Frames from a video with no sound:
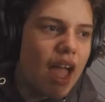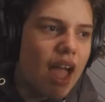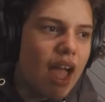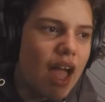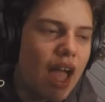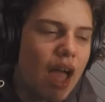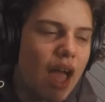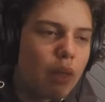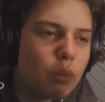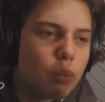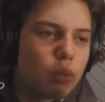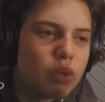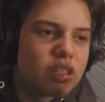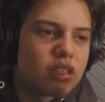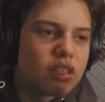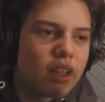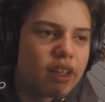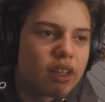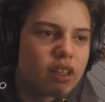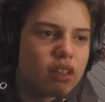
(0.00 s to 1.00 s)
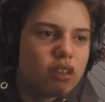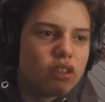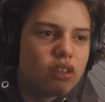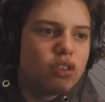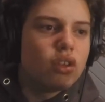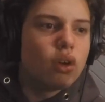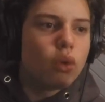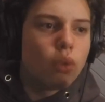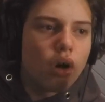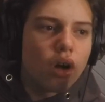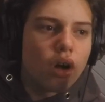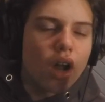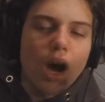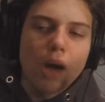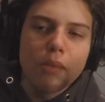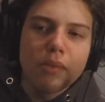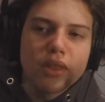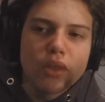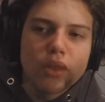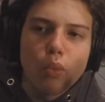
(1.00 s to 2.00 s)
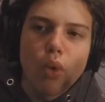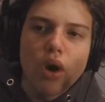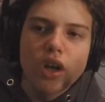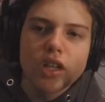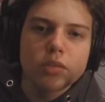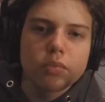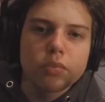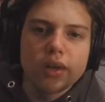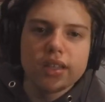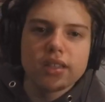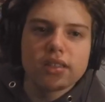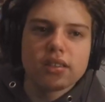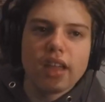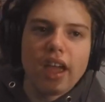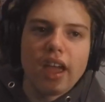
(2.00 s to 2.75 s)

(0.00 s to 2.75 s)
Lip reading: and was like, do you know what? I'm in the worst place